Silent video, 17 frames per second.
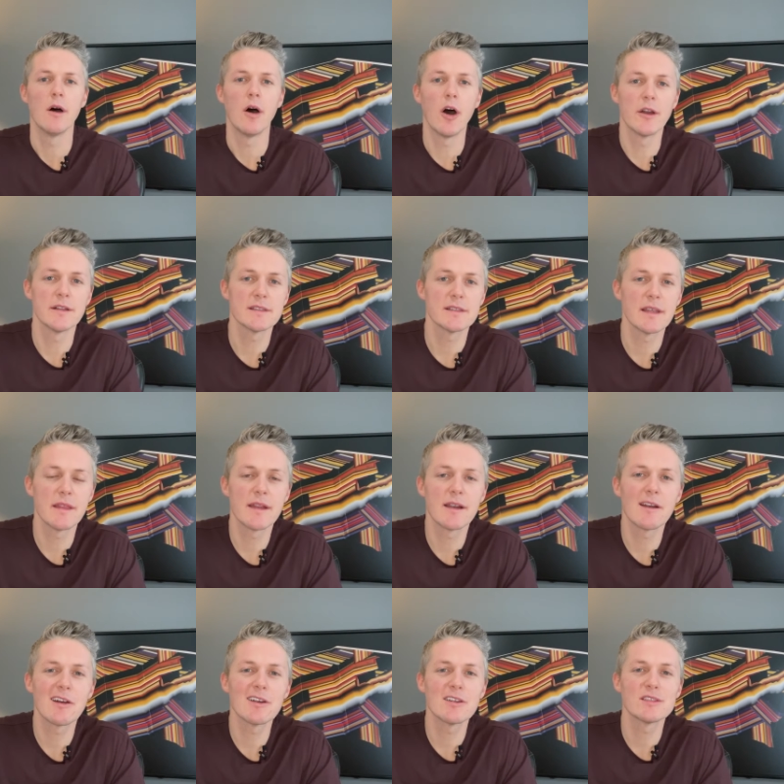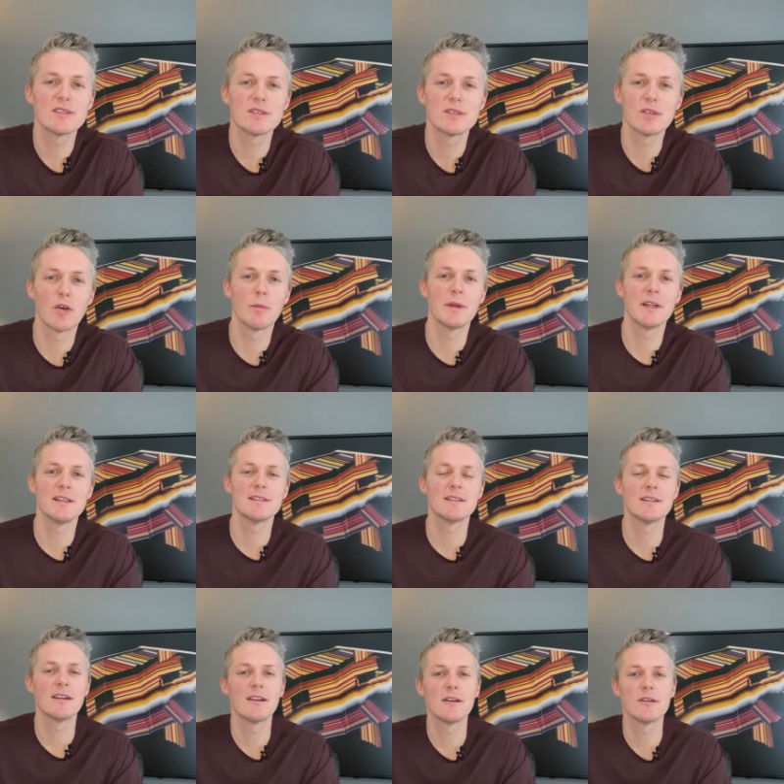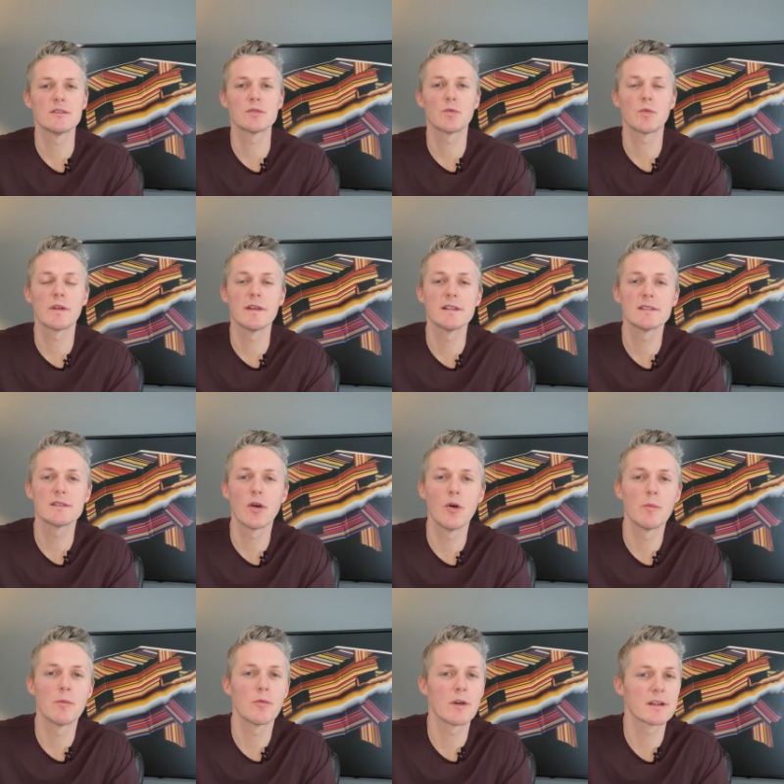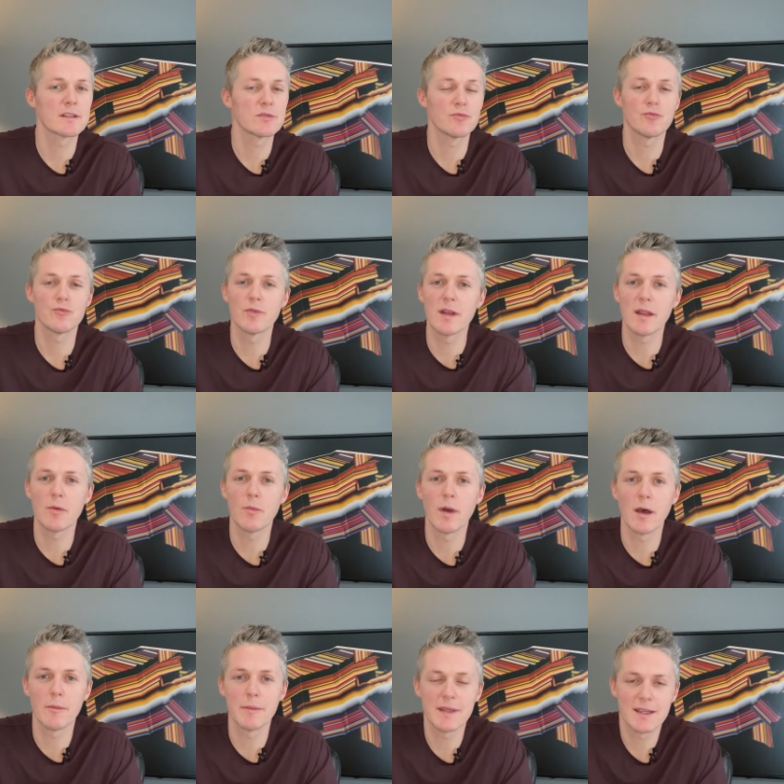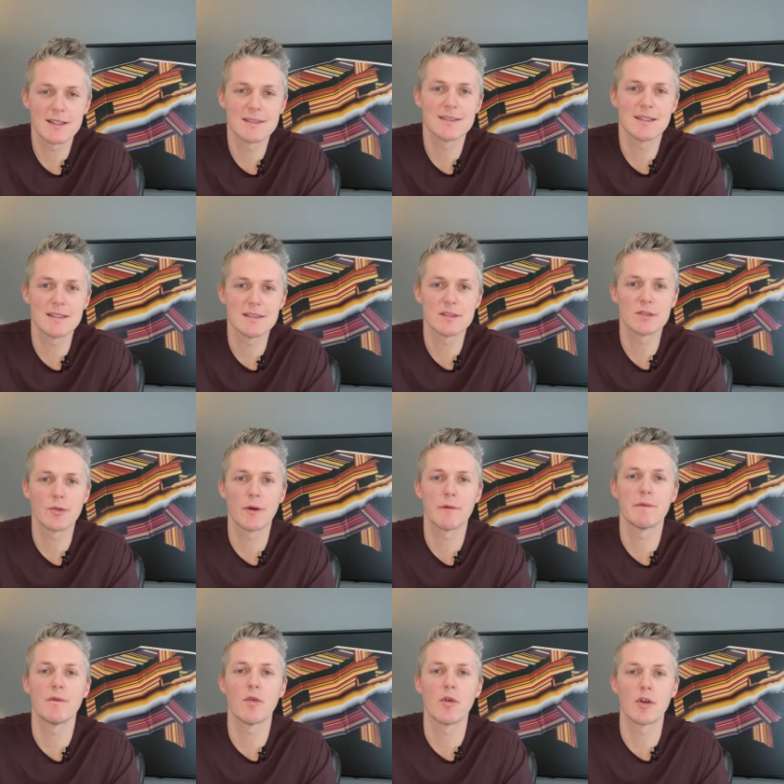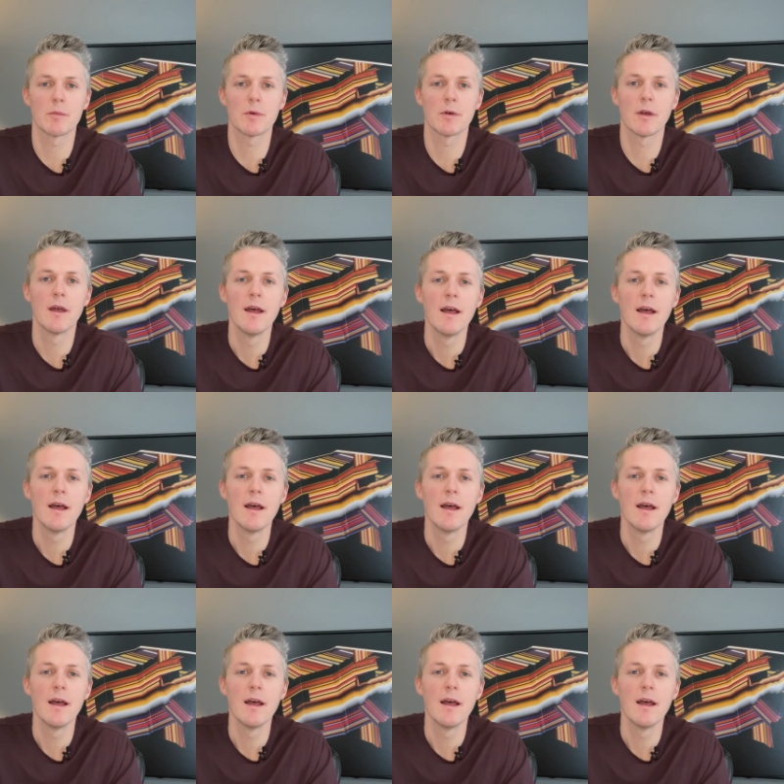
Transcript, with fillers: Honestly, there are so many scenarios where this home works really well because it is so affordable.